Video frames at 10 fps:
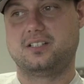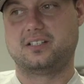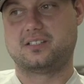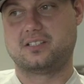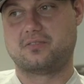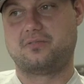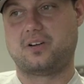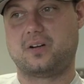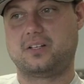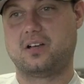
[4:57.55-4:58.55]
it's a
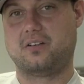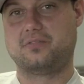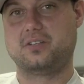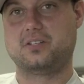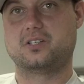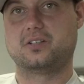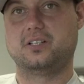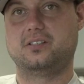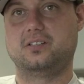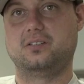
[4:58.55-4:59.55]
very tough
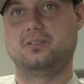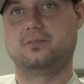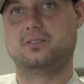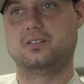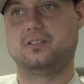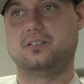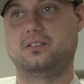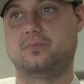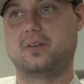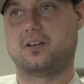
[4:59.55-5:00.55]
industry to
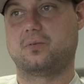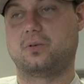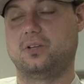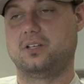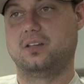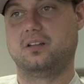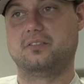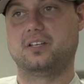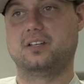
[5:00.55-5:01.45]
make a really good living